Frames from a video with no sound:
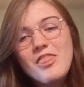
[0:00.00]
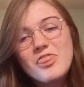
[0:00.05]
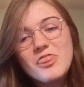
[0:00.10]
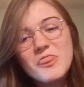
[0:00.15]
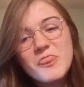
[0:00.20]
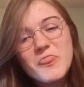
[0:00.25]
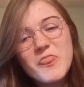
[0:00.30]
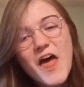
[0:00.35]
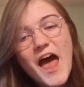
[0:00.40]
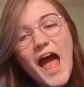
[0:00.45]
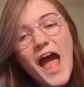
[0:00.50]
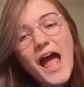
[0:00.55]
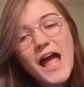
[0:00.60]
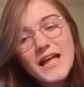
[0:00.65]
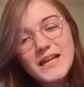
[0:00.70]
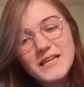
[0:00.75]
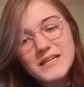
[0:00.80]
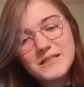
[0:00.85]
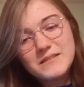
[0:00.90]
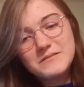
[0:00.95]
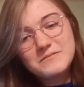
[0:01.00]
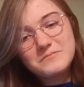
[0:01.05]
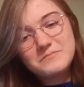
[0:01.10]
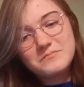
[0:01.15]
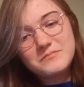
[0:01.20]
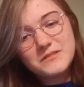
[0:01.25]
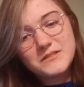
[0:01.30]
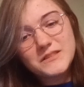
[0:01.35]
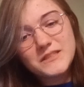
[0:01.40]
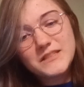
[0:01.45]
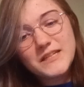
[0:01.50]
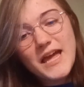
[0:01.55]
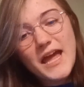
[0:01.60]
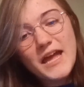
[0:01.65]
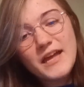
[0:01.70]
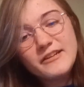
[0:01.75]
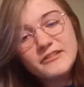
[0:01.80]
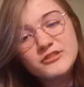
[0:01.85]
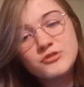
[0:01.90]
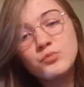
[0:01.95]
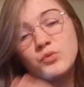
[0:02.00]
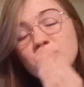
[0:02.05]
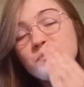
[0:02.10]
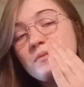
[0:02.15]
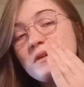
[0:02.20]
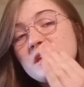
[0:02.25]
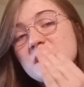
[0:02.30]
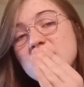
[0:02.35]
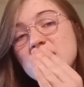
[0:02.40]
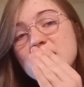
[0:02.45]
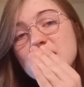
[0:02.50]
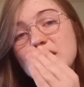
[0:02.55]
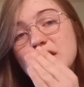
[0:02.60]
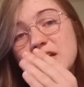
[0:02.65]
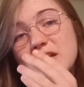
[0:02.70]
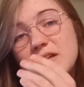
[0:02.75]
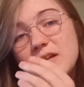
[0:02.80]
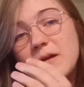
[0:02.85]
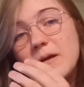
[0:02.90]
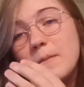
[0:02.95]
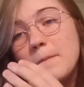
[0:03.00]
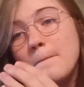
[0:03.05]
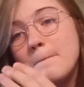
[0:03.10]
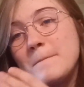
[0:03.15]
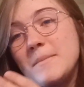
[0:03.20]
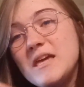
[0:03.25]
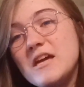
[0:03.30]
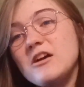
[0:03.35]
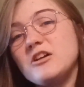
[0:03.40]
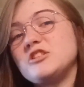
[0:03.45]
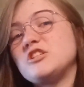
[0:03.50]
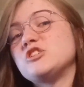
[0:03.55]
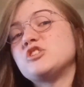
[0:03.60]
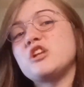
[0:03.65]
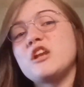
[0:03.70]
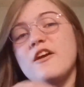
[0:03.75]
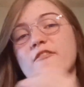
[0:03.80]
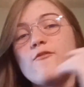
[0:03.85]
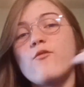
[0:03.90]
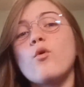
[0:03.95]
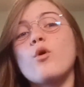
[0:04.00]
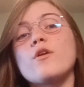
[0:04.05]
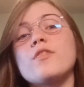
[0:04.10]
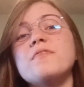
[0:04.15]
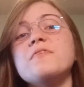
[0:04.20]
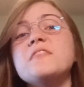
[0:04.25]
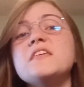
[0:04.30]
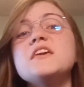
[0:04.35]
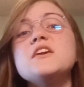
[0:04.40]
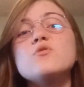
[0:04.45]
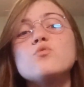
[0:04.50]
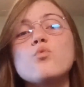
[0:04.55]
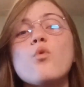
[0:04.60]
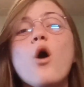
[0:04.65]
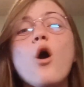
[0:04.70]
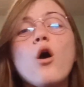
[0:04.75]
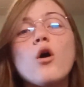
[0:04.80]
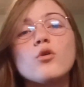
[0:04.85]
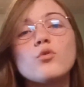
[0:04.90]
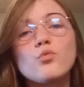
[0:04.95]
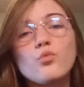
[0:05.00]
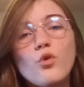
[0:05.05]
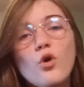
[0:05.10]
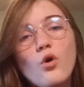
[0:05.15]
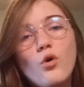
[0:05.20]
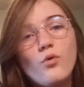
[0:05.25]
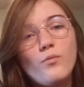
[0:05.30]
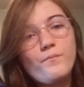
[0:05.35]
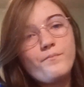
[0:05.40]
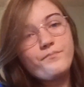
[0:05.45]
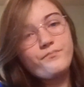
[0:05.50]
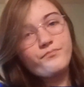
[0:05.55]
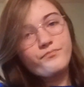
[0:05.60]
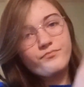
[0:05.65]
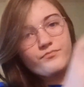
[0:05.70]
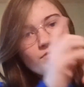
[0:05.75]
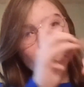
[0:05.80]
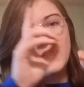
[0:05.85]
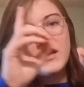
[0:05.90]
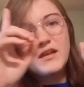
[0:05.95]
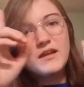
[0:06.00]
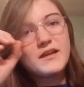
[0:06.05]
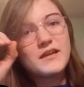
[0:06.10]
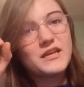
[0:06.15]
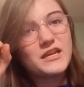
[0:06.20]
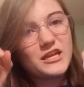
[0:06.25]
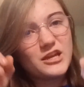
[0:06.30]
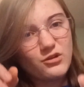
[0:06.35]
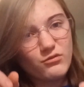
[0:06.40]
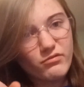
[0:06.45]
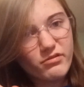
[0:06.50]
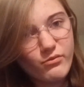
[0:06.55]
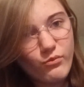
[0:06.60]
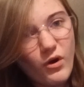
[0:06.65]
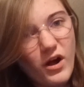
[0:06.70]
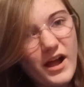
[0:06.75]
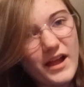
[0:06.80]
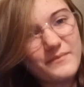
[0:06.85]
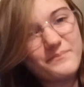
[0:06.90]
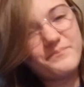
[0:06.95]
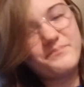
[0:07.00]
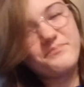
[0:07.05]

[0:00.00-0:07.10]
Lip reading: That case would be me auditioning for the wrong role. Here's why.